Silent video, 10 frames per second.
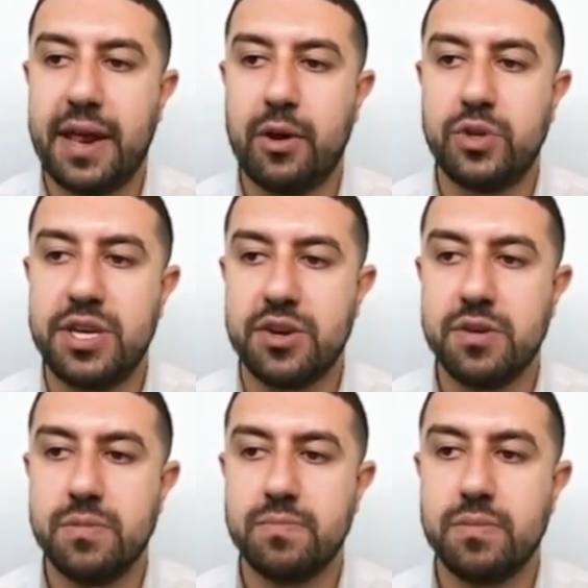out
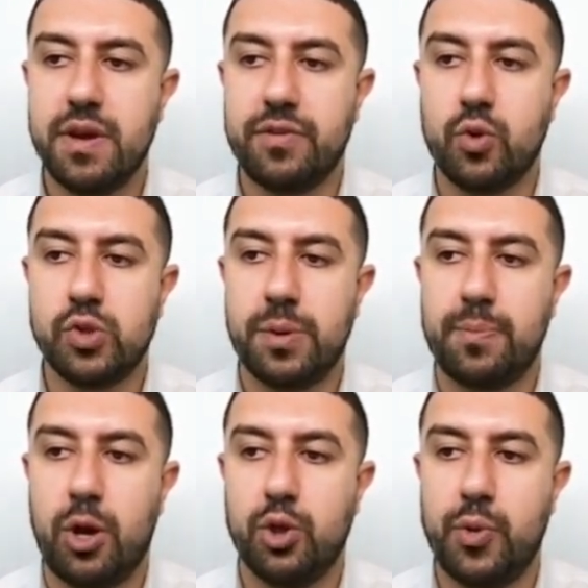here, if it goes up
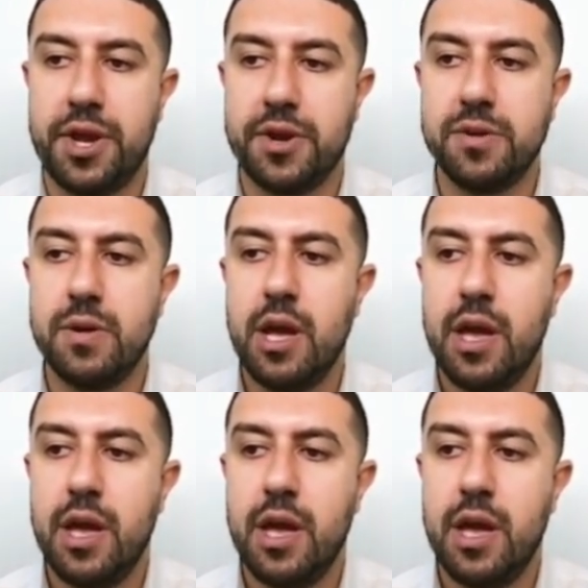all the way here.